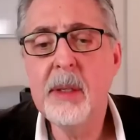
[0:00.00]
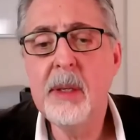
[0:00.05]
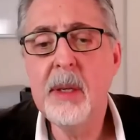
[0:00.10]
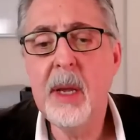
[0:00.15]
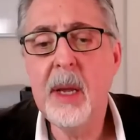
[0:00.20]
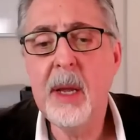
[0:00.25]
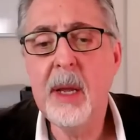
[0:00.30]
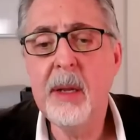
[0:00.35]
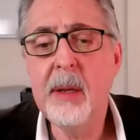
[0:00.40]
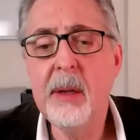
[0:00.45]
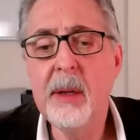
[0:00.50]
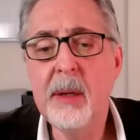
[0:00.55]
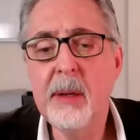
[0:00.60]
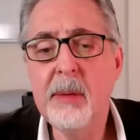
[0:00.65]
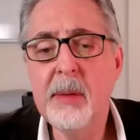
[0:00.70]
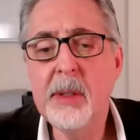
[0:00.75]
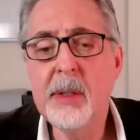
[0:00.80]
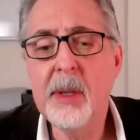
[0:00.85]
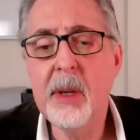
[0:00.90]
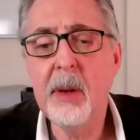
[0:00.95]
and
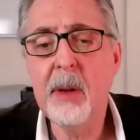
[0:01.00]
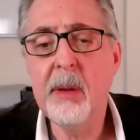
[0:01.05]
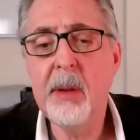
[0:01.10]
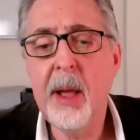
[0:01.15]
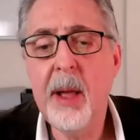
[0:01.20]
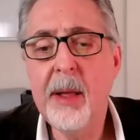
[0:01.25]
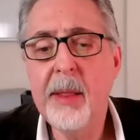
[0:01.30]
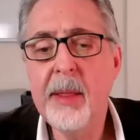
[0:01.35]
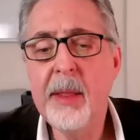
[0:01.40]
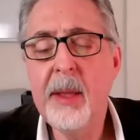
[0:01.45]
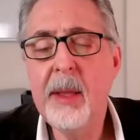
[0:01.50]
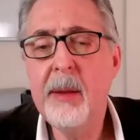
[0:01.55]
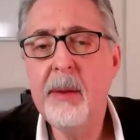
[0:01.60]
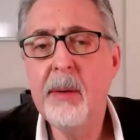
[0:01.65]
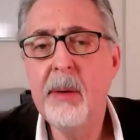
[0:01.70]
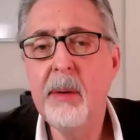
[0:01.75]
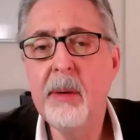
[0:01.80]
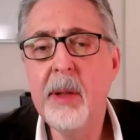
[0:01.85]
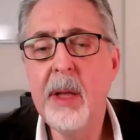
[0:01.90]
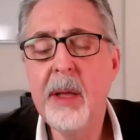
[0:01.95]
was it
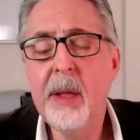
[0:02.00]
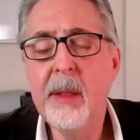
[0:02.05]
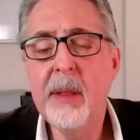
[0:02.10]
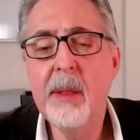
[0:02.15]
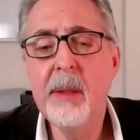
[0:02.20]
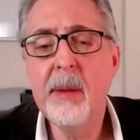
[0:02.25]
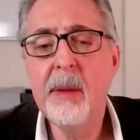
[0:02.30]
Olathe?